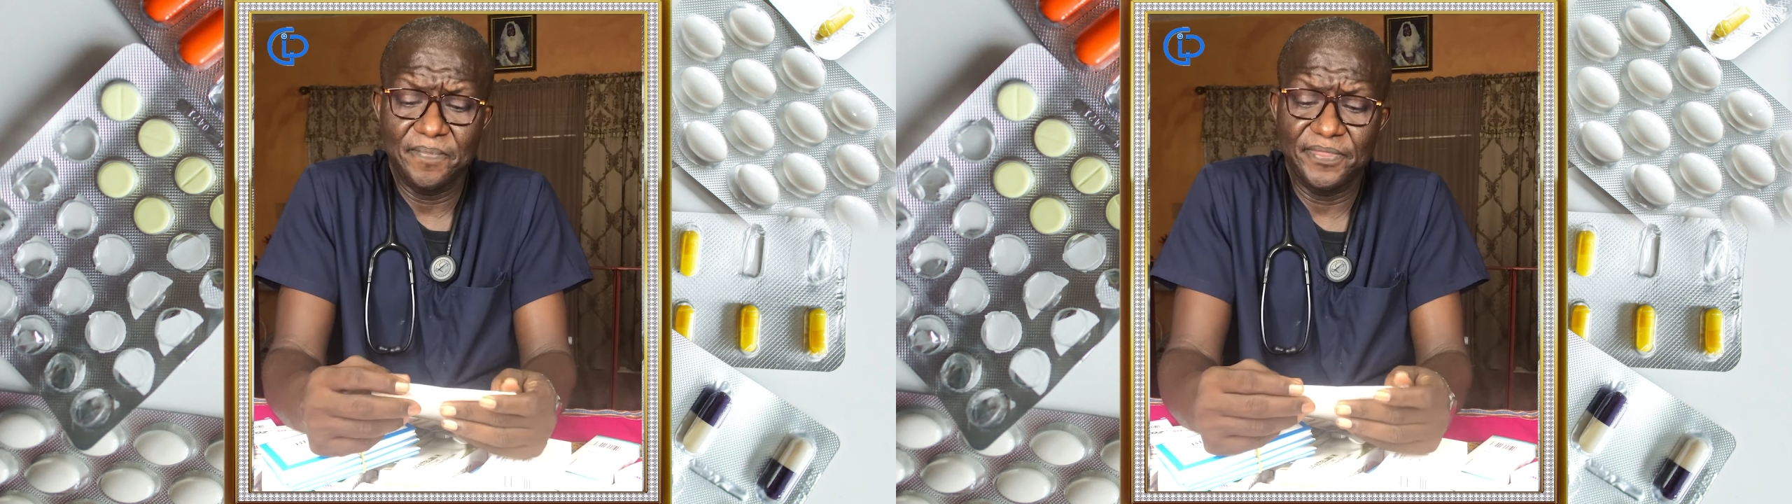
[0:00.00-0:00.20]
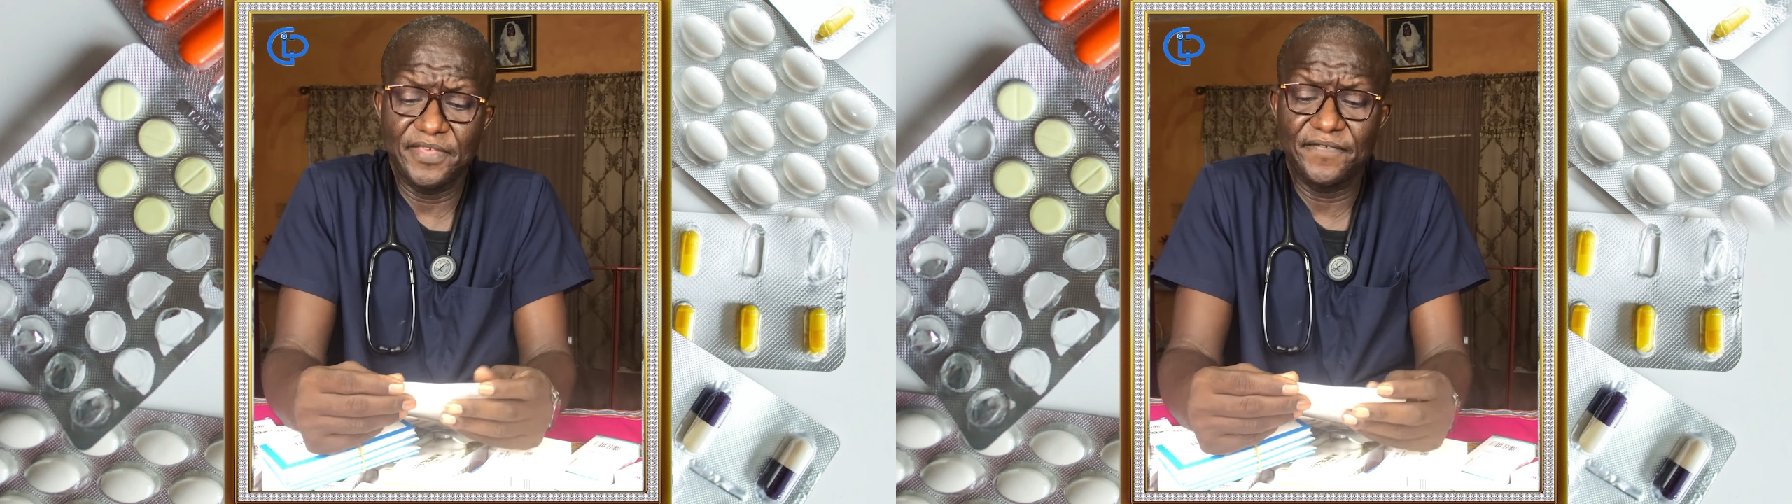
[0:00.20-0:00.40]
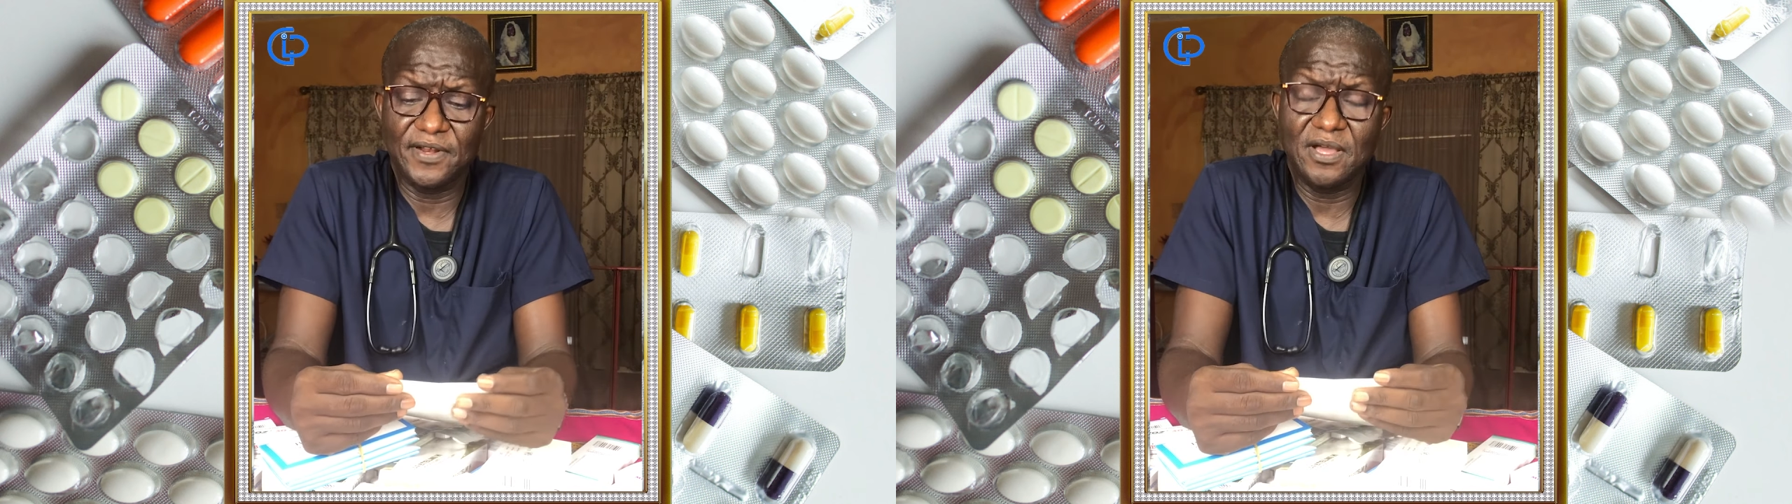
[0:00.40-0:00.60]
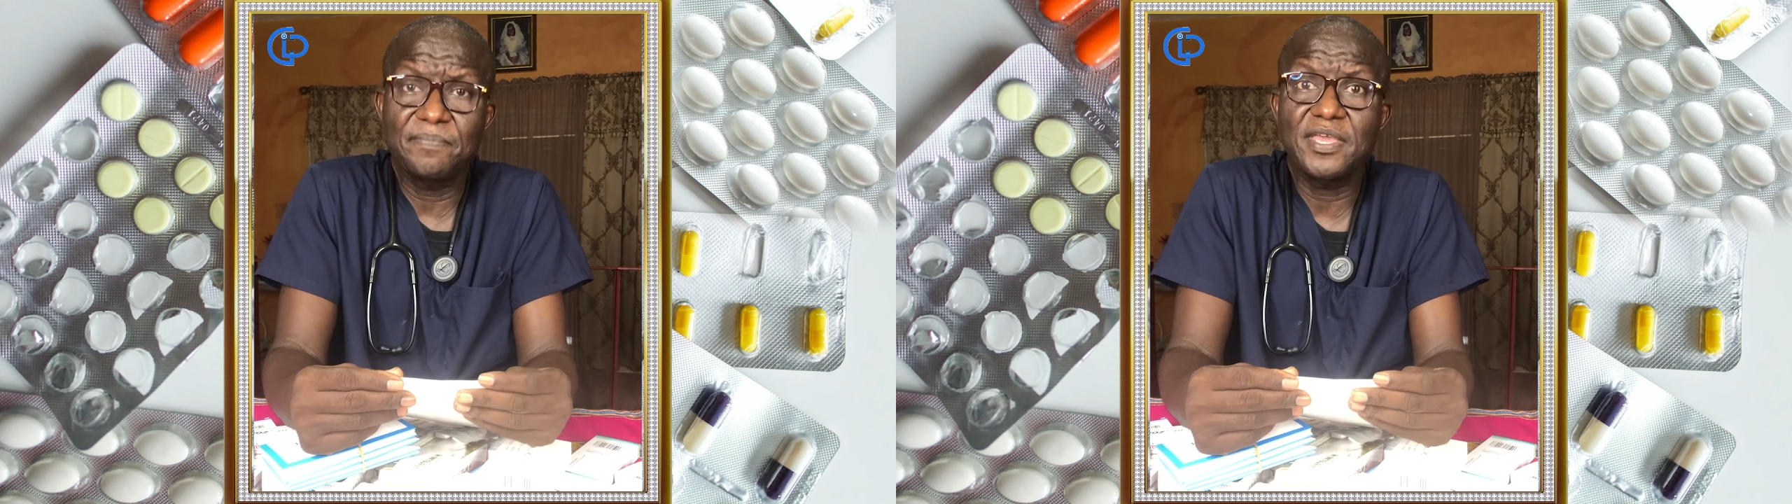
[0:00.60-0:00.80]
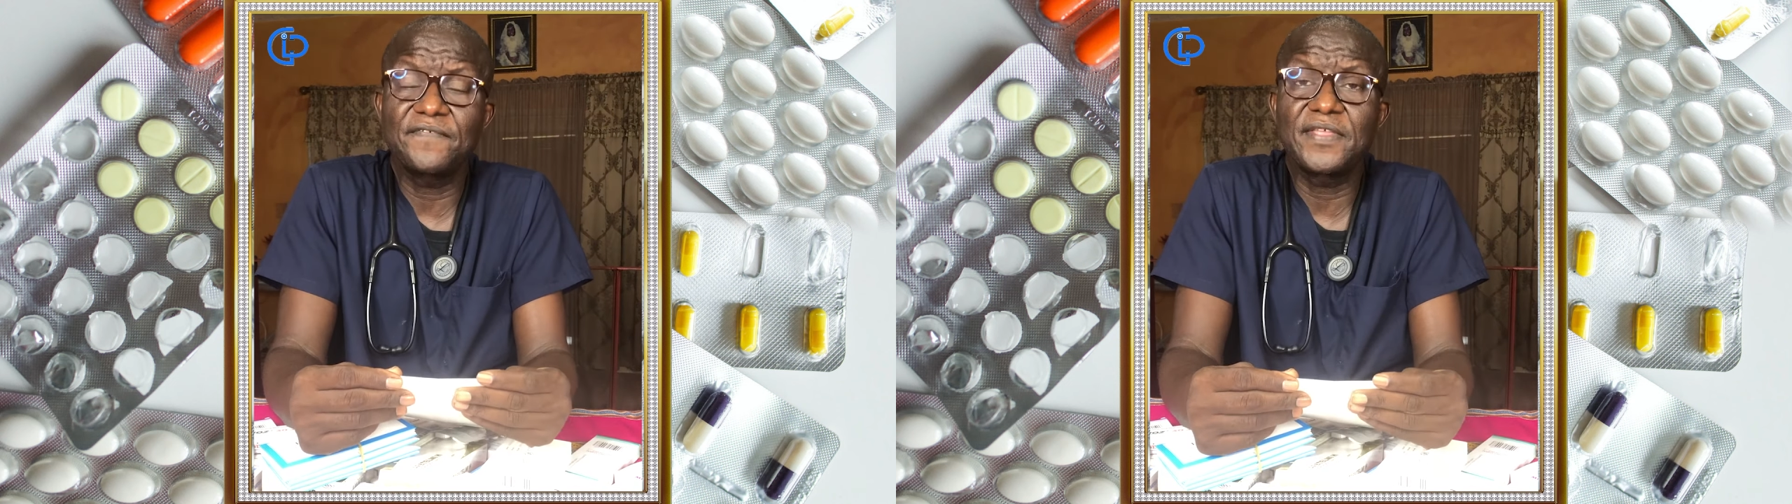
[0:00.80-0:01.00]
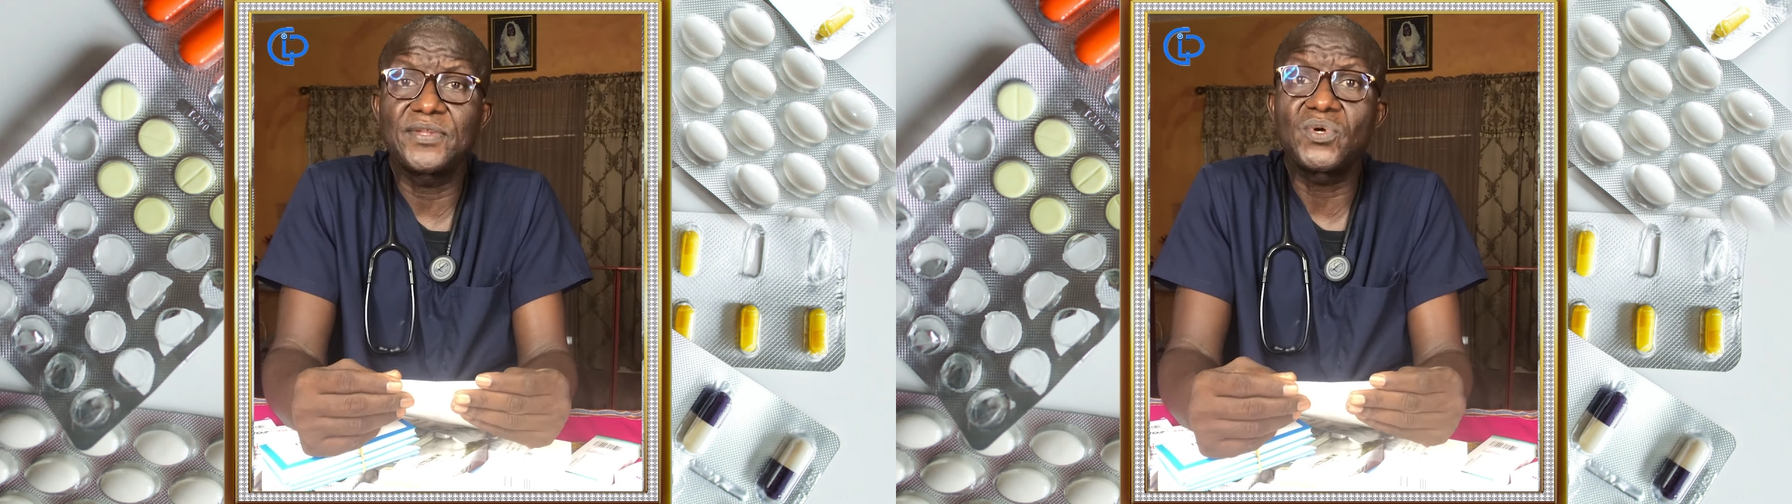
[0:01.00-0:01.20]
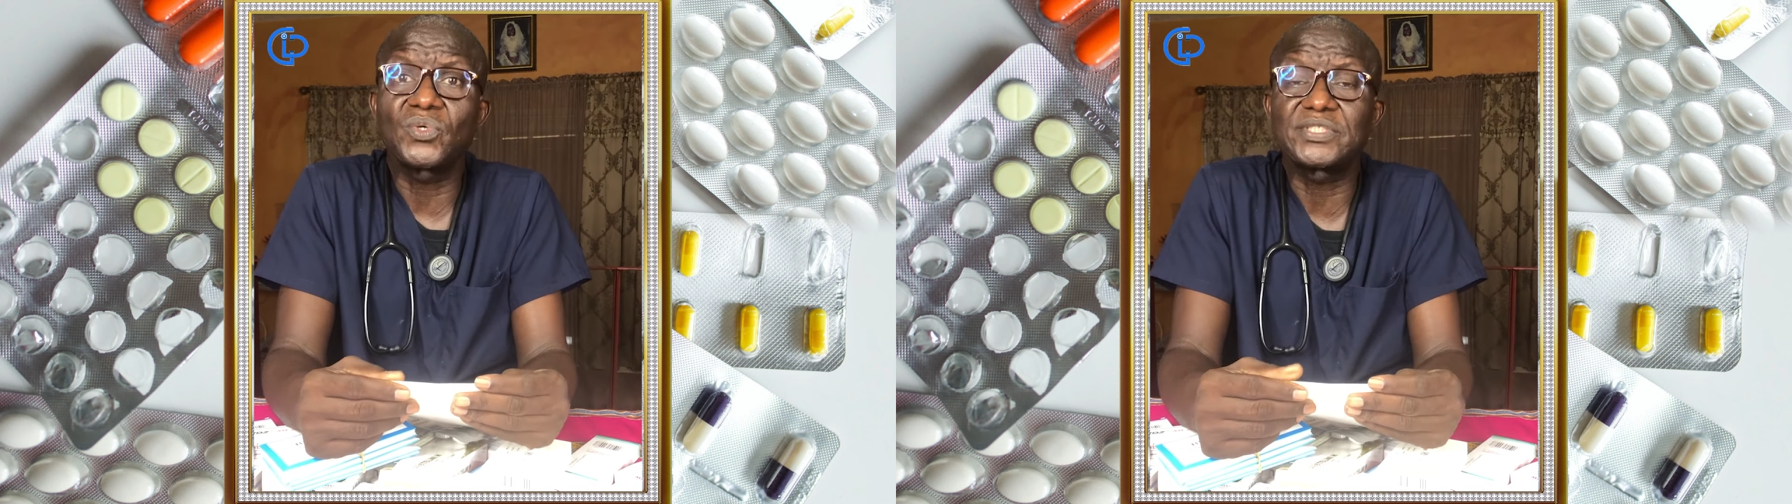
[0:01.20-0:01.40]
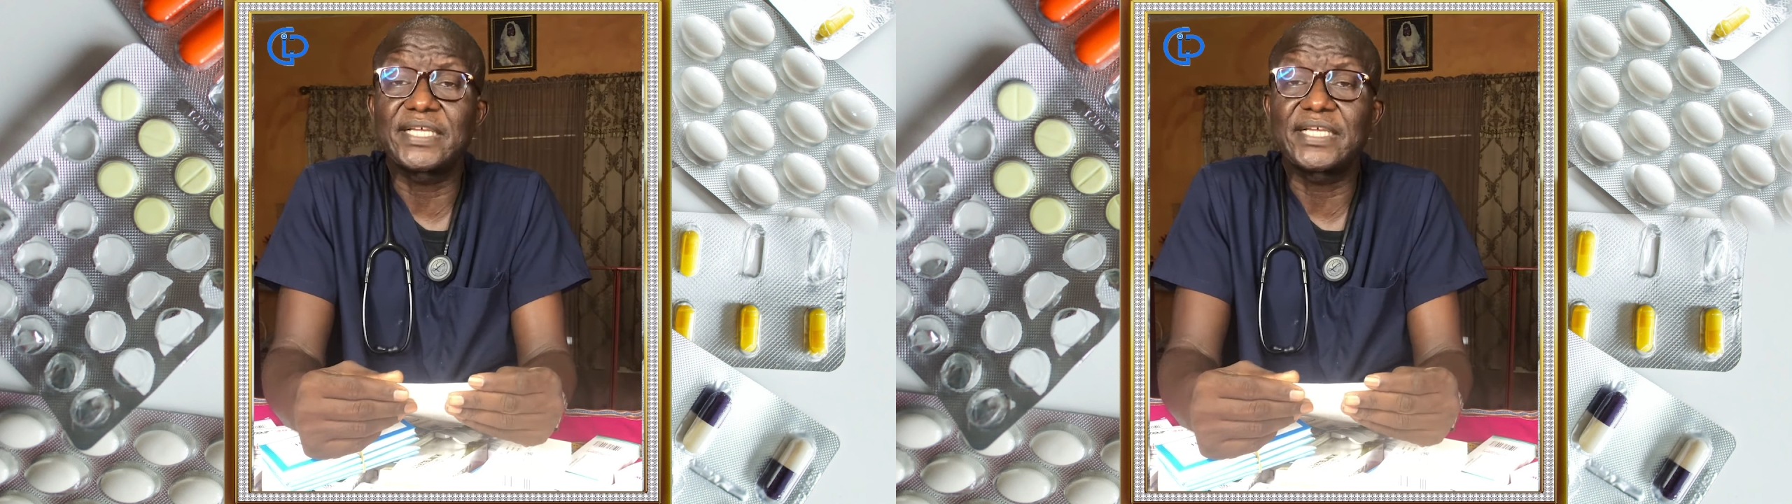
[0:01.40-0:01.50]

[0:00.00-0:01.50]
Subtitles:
develop if they don't